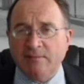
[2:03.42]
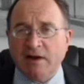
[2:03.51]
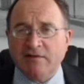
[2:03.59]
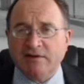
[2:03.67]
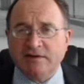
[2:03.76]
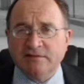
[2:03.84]

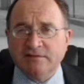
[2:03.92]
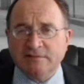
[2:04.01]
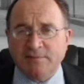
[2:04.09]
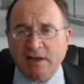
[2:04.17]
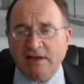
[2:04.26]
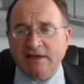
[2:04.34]
American
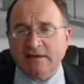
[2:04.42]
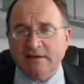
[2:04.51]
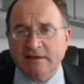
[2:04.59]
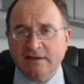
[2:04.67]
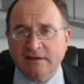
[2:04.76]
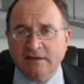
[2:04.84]
spelling,
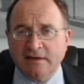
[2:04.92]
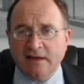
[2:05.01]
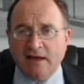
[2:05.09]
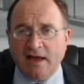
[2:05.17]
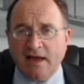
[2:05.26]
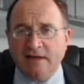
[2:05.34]

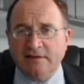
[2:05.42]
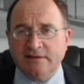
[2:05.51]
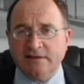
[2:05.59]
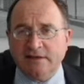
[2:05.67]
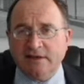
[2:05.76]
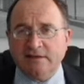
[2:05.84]

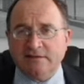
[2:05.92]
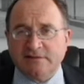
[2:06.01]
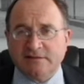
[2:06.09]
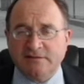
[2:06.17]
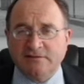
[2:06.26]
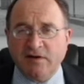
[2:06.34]
and
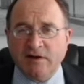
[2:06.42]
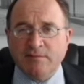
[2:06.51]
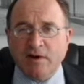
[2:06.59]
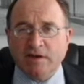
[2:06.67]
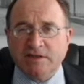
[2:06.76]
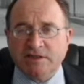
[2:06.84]
it's very
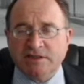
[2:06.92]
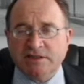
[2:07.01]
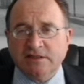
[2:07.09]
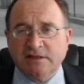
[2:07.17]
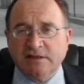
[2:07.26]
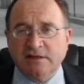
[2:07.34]
much
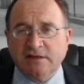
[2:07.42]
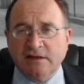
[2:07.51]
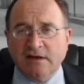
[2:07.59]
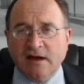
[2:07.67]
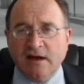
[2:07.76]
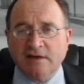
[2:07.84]

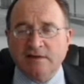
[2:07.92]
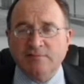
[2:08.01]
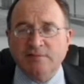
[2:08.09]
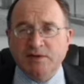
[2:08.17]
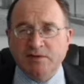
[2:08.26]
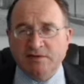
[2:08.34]
a
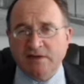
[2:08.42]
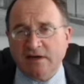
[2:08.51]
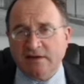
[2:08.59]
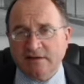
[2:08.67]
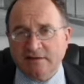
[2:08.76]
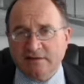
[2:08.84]

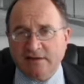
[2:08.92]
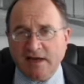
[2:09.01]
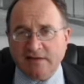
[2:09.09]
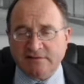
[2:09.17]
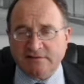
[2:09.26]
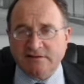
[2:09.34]
computer
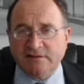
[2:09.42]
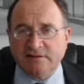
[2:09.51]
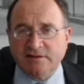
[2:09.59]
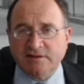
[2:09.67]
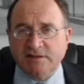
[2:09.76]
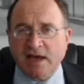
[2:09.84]
test
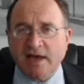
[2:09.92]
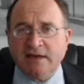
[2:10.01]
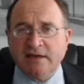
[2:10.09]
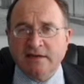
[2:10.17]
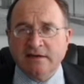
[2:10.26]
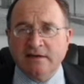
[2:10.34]

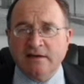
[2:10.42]
today.